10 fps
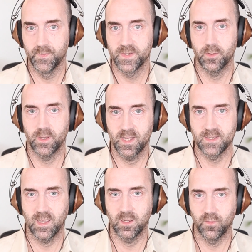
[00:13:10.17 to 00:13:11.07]
So it
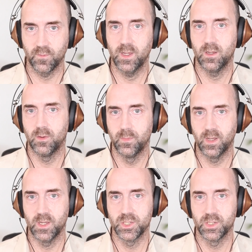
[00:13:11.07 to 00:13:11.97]
has that great
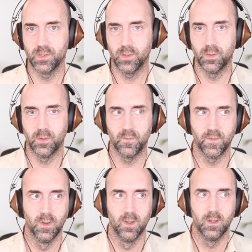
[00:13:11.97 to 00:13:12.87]
combination of
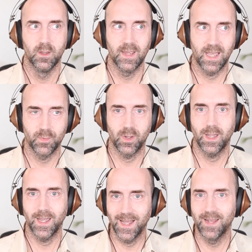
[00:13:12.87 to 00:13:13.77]
GABA
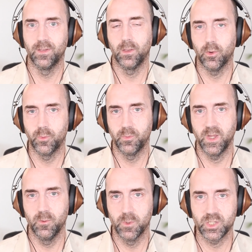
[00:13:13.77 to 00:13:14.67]
and
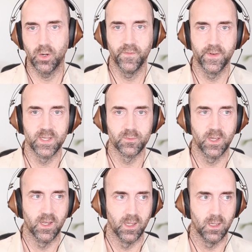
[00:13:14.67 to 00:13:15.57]
dopamine, which often is
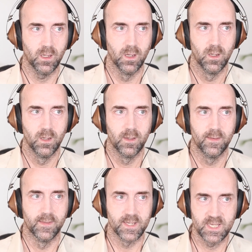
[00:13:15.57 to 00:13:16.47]
really
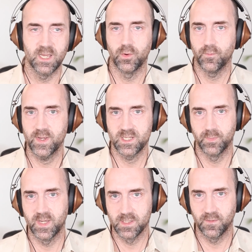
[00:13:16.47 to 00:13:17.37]
the secret
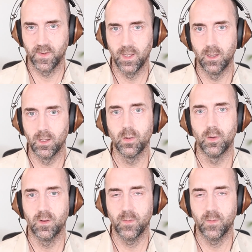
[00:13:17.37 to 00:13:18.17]
recipe to feeling good.